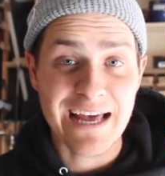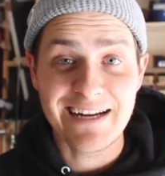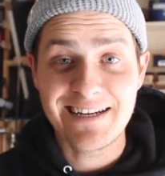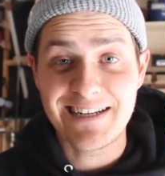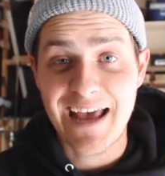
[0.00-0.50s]

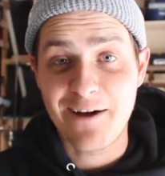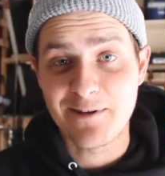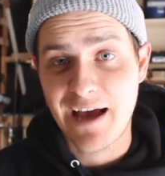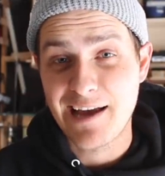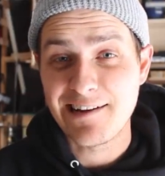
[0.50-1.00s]
edited down
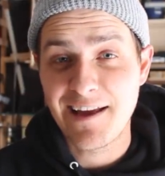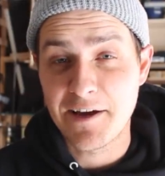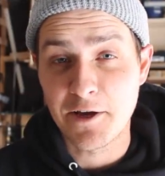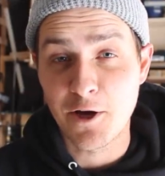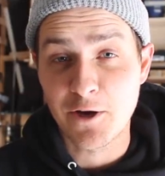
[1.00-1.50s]
kinda like
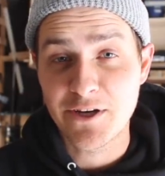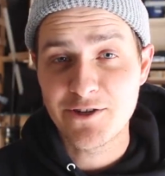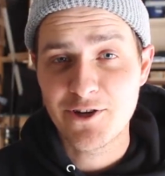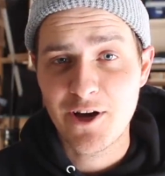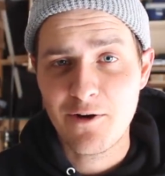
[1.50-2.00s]
a cooking
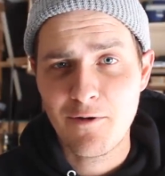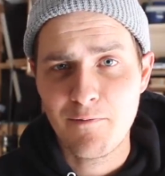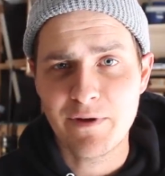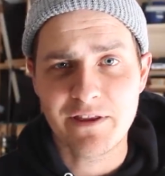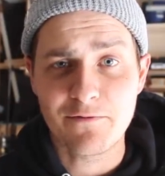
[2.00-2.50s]
show,
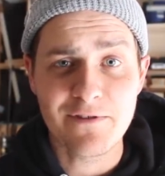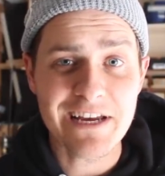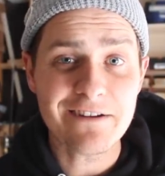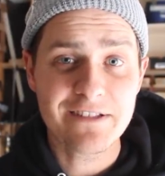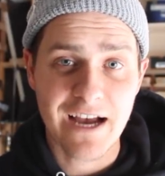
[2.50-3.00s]
but the
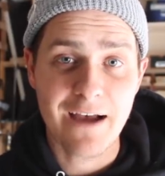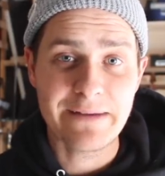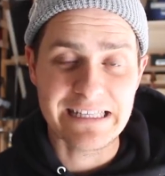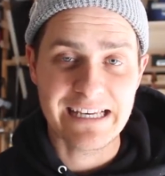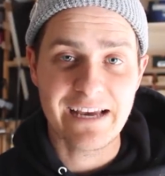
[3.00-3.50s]
real time
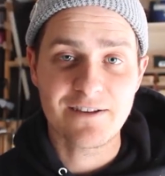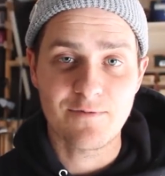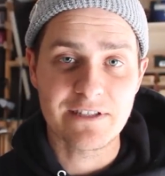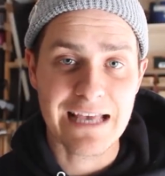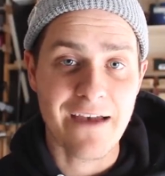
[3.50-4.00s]
it takes
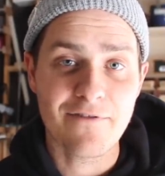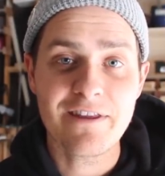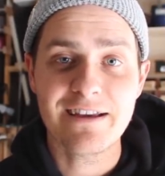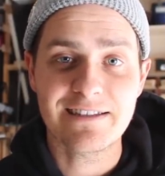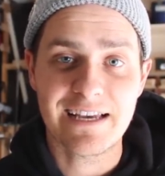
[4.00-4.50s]
once
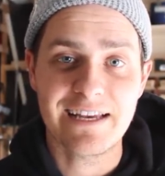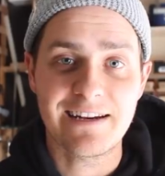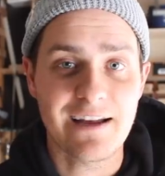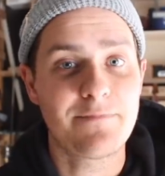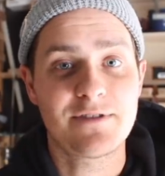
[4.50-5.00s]
everything's
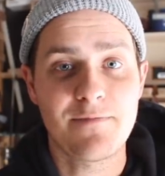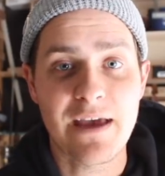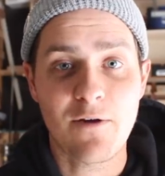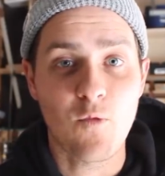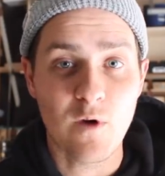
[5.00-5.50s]
heated up to
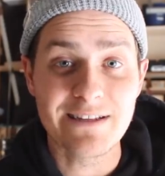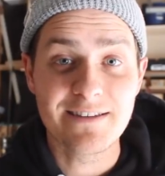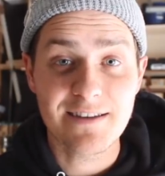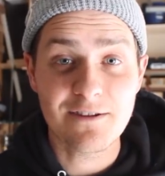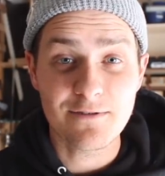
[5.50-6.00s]
make one
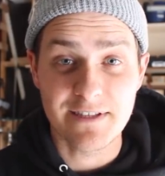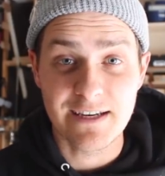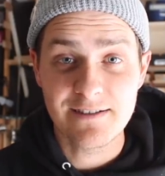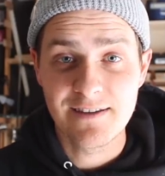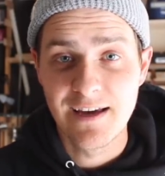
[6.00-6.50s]
single
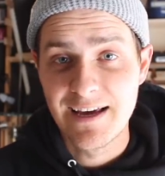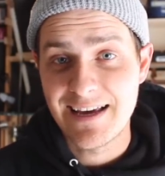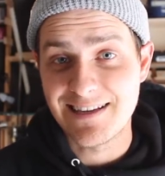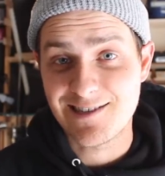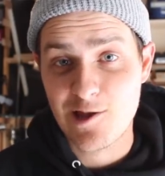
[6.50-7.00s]
disc
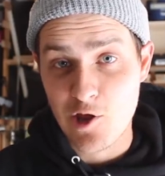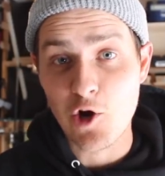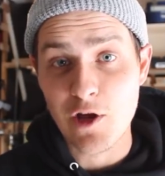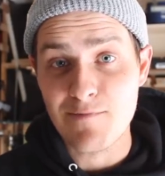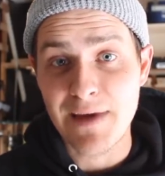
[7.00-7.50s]
is
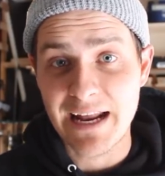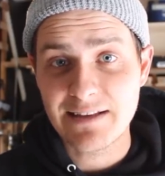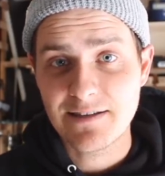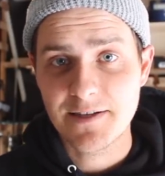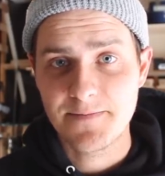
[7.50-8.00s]
30
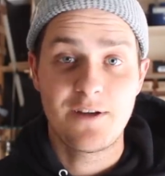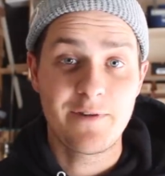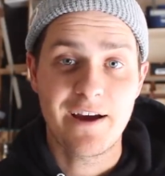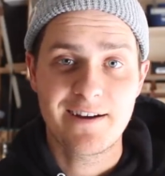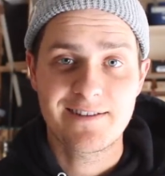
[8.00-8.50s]
minutes. To
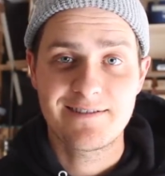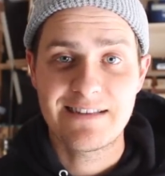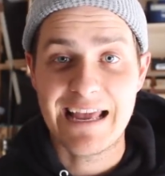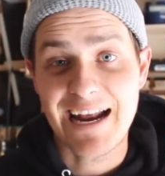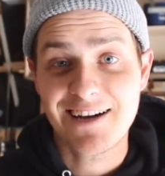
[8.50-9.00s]
be honest,
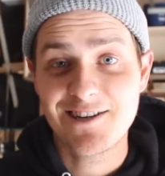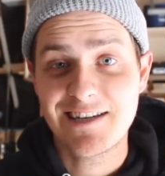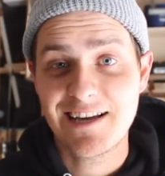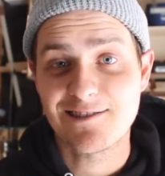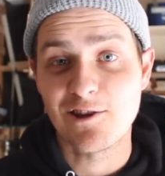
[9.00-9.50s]
it actually
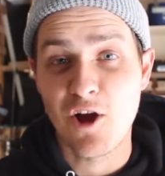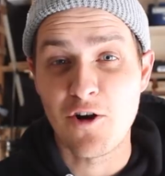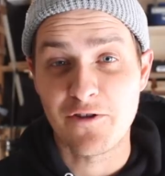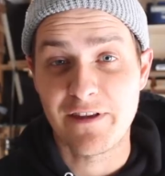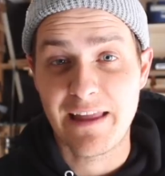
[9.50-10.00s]
takes
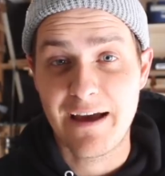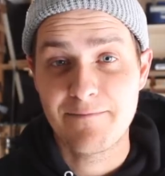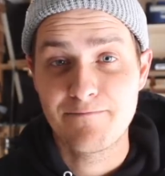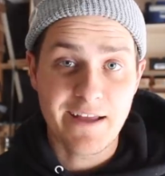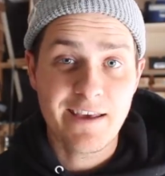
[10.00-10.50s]
longer than that.
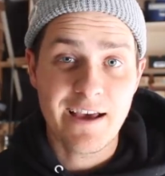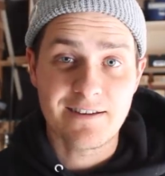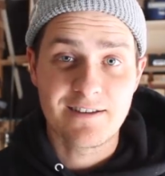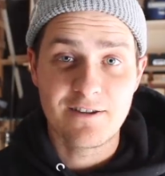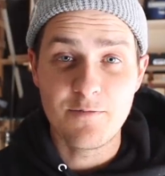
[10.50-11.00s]
And
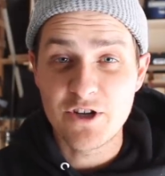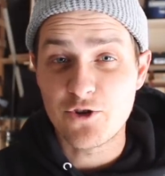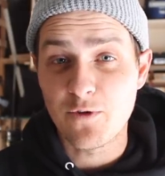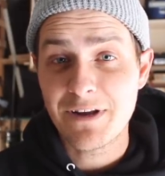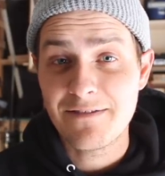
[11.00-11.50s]
yes, the
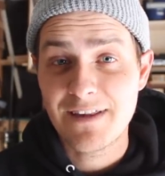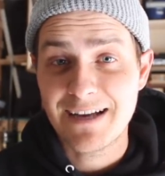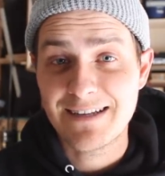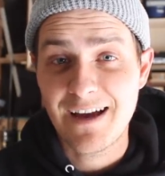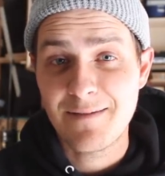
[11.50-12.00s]
majority of
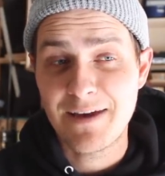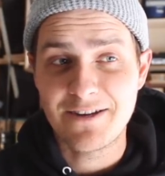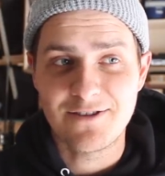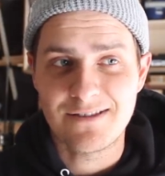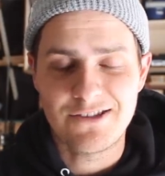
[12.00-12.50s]
that time
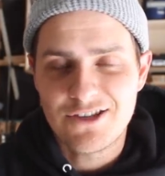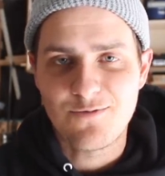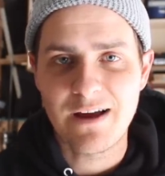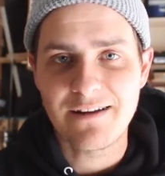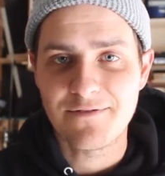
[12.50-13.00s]
is
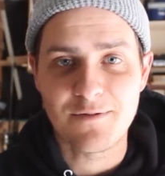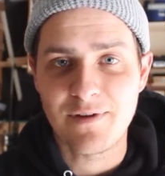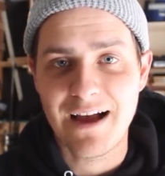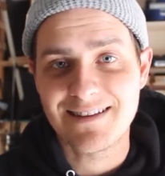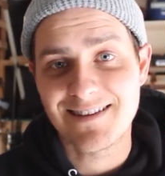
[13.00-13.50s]
just waiting for the
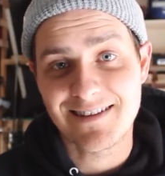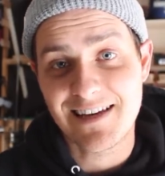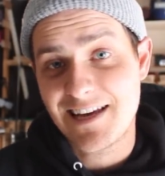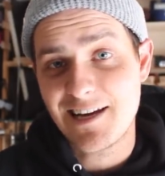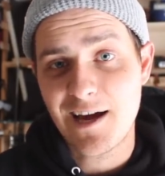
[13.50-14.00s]
plastic to
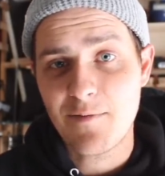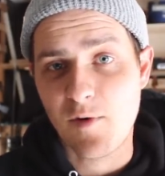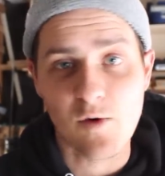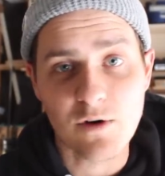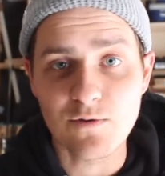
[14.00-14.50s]
heat up
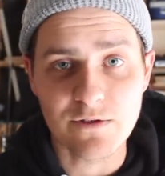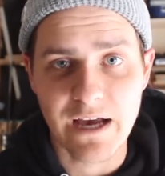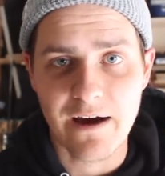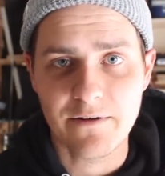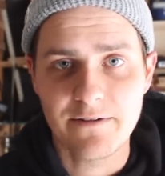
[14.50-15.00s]
or cool
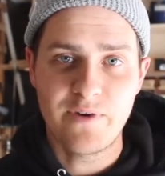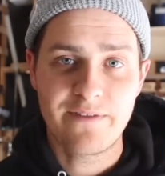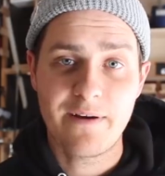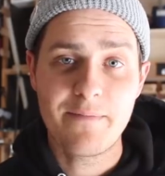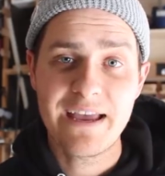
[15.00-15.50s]
down. But
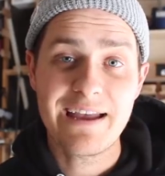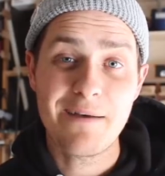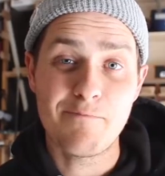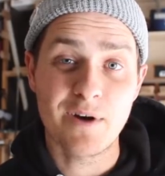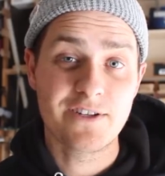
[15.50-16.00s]
if I'm making
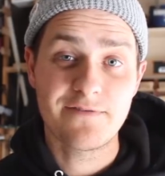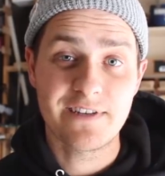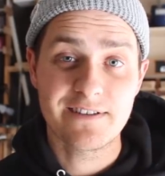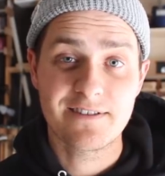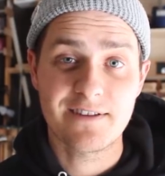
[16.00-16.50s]
a bunch of
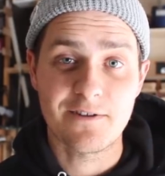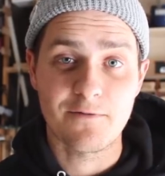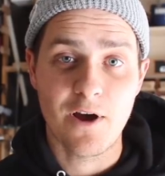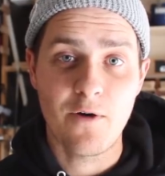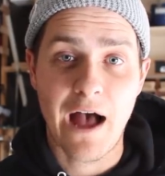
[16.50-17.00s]
discs in a
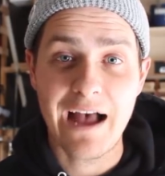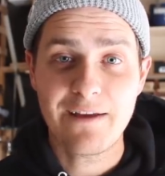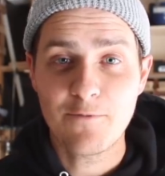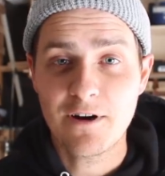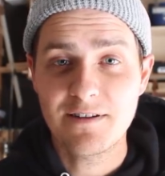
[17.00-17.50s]
row, I
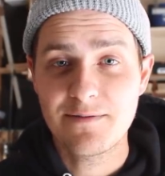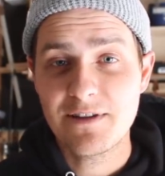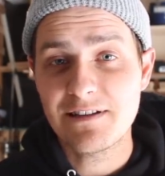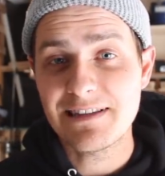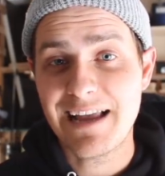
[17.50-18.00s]
can work on
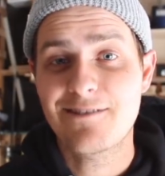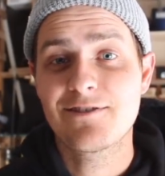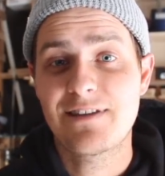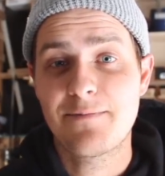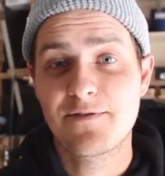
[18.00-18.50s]
some of the later
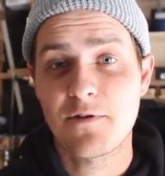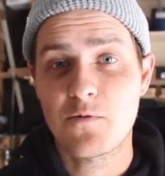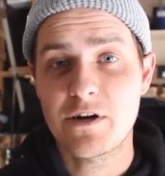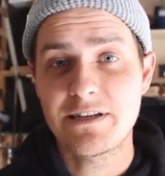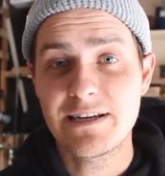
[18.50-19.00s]
steps for
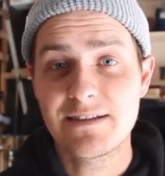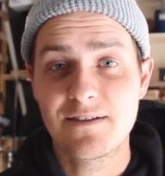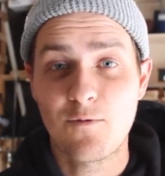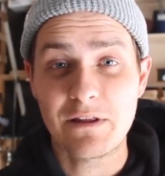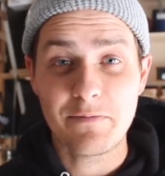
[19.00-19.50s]
one
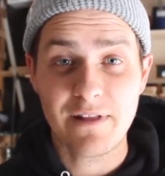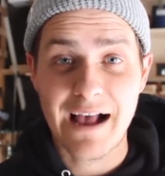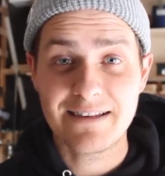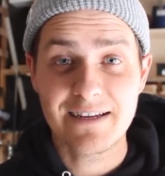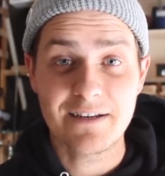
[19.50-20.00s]
disc while the
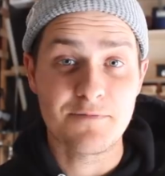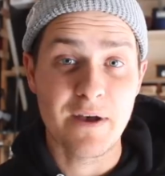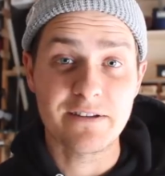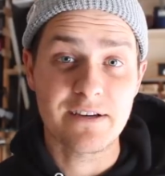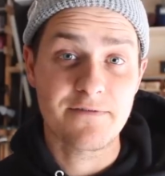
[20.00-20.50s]
plastic is
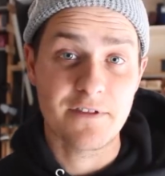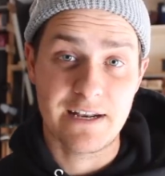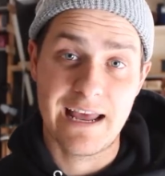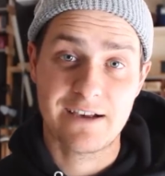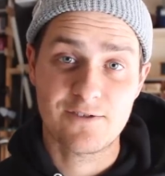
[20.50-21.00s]
melting for
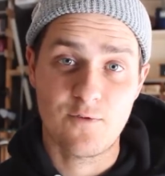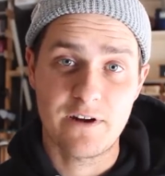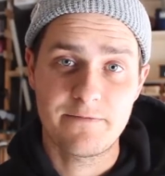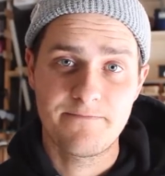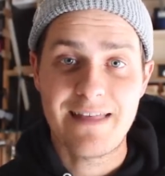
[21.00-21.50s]
the next
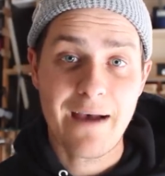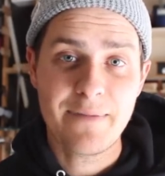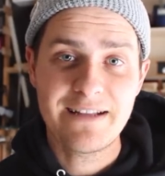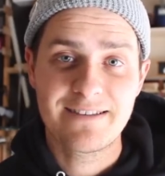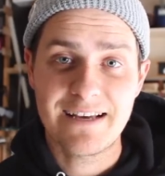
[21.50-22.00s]
one. That
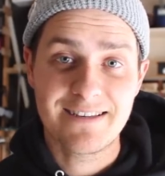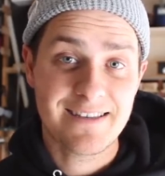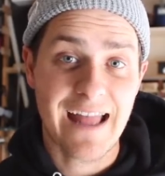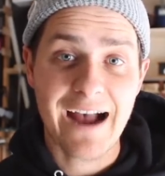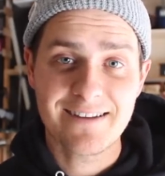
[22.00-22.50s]
means that
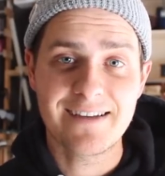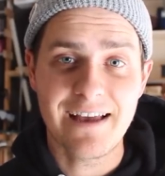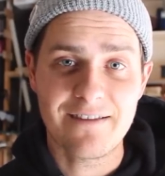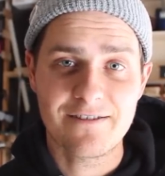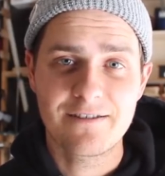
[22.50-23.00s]
stacked
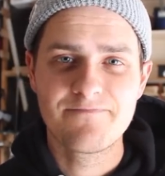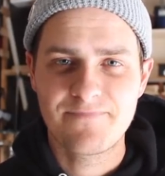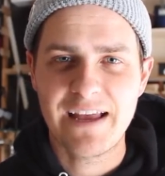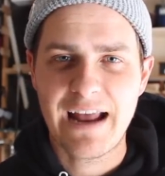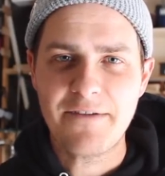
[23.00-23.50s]
together,
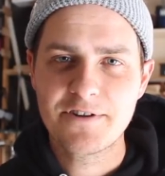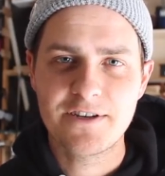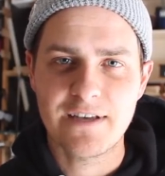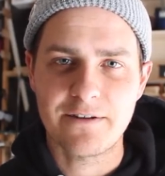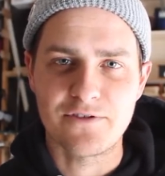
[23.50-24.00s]
it
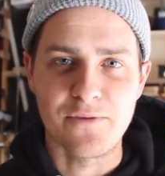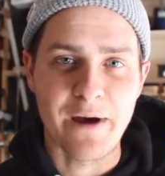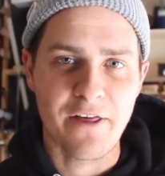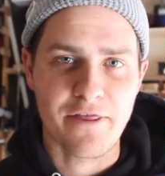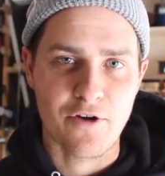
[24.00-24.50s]
averages out to
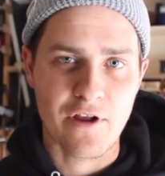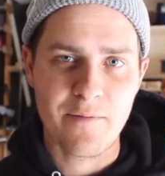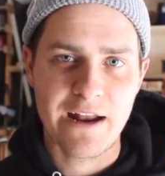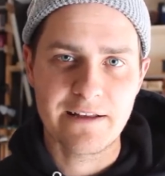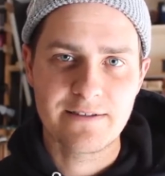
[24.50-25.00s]
about 30
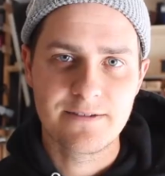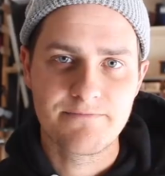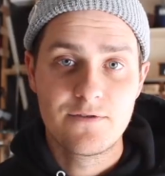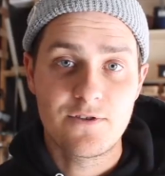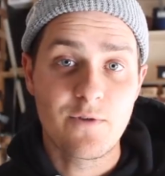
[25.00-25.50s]
minutes.
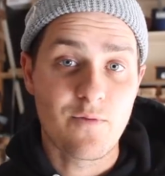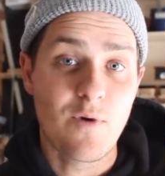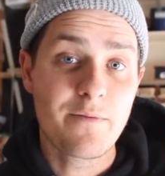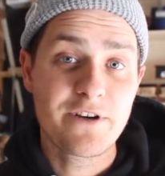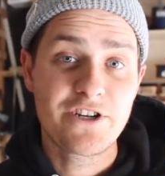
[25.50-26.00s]
So with
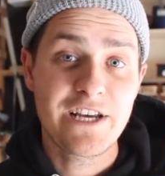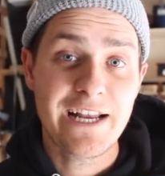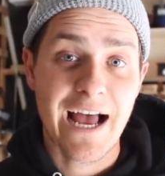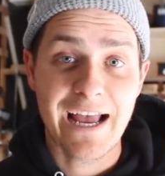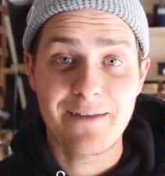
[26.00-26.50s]
one
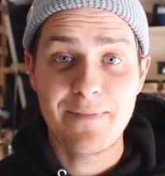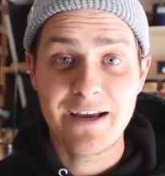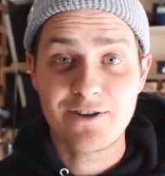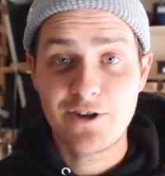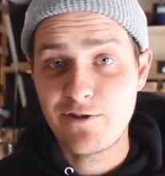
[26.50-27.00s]
machine, I can
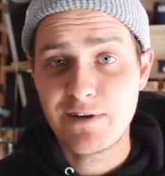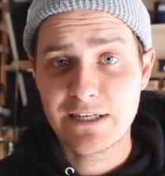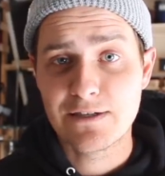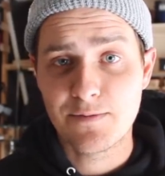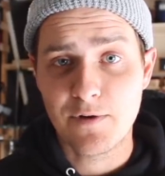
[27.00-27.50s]
make two
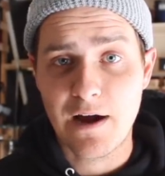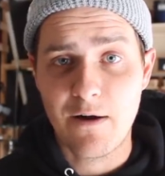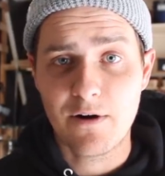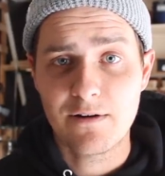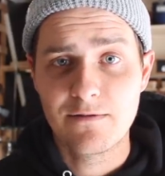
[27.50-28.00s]
discs per
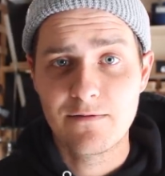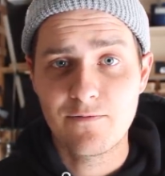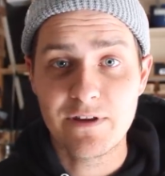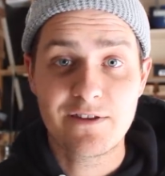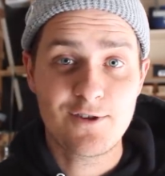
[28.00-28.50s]
hour.
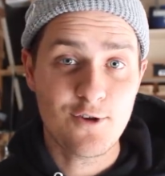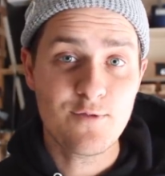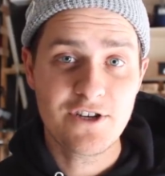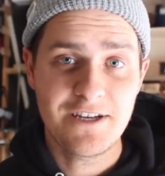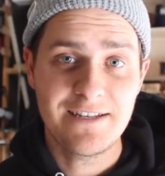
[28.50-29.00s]
With two
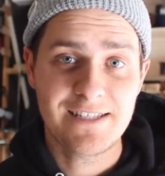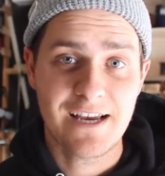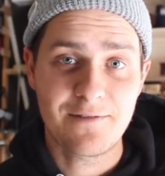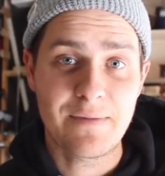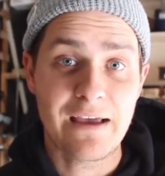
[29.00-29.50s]
machines, I
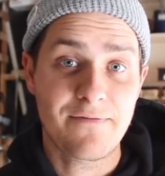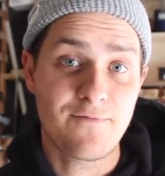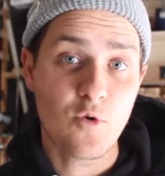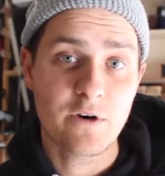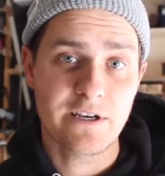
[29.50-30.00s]
can make
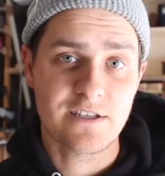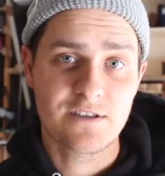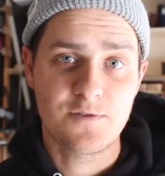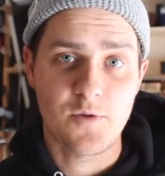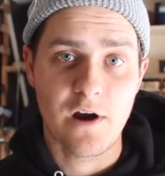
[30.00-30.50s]
four
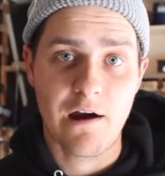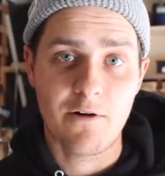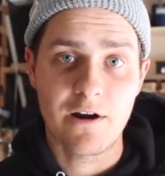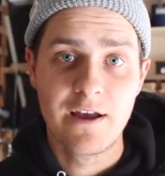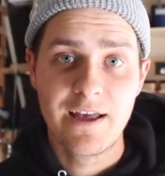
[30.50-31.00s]
discs per
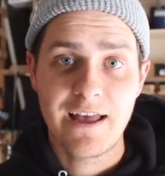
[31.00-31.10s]
hour.